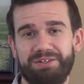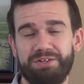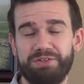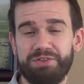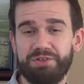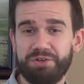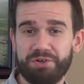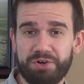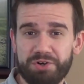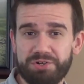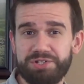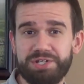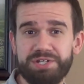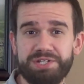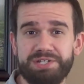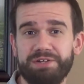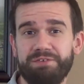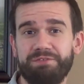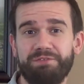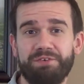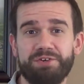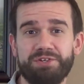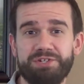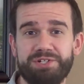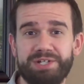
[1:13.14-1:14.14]
To the nurses
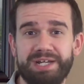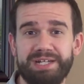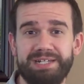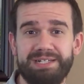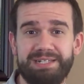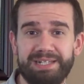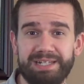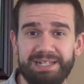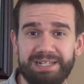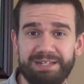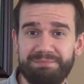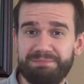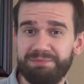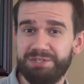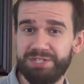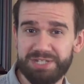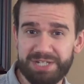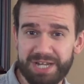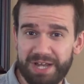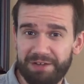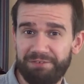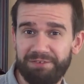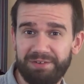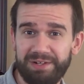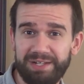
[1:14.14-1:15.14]
and first aid team,
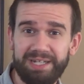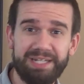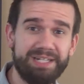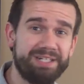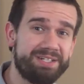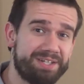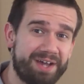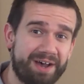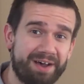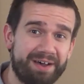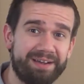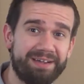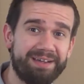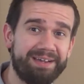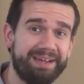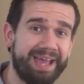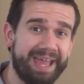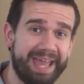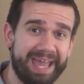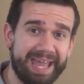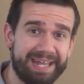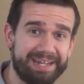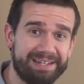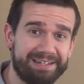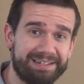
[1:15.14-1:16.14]
Stephanie, Donna,
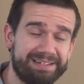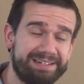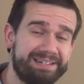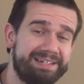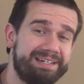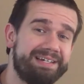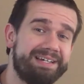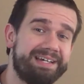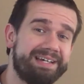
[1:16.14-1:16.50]
Anna,